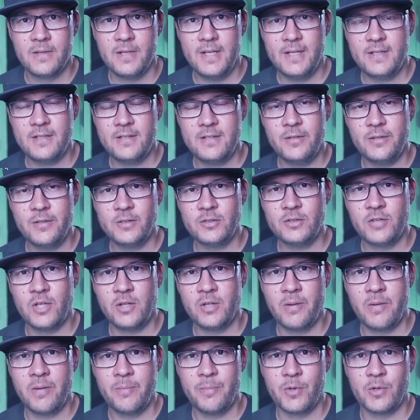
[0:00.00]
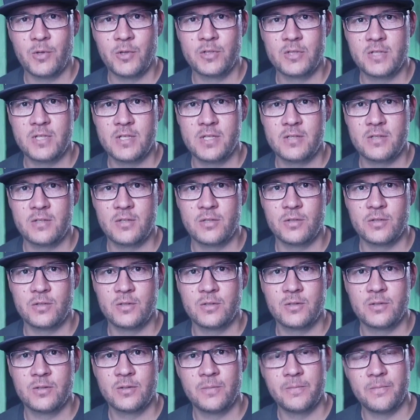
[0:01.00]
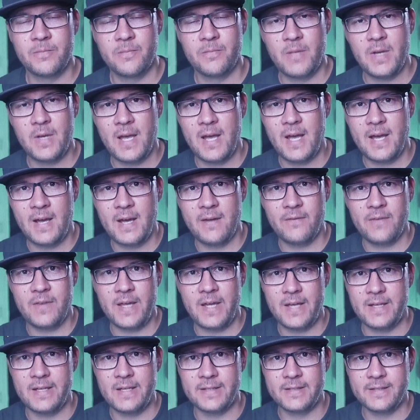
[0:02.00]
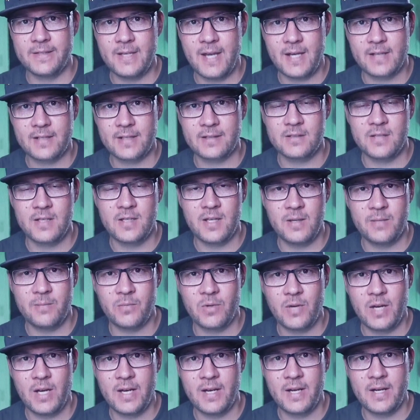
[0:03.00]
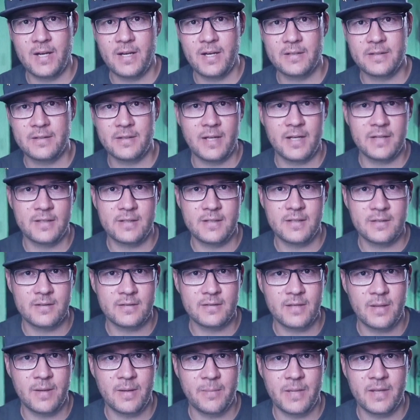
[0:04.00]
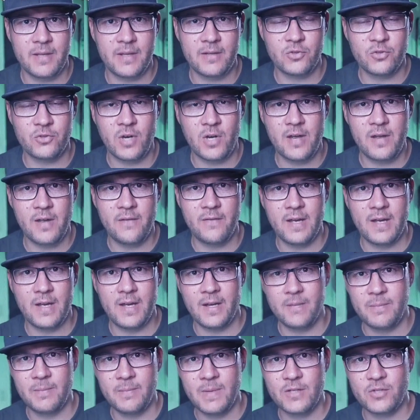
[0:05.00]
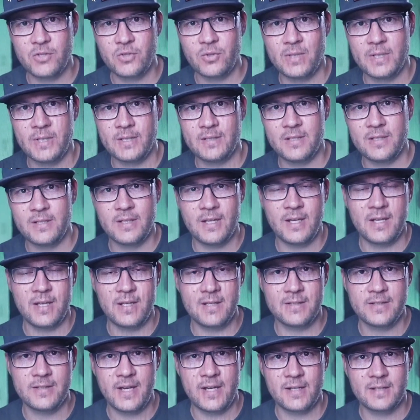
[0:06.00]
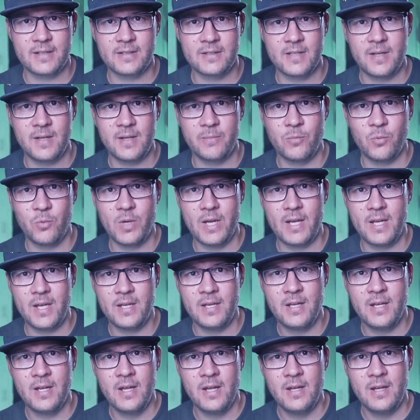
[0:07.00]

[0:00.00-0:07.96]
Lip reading: It's not so important to have the exact same ride height as some other driver and measure it in the exact same way.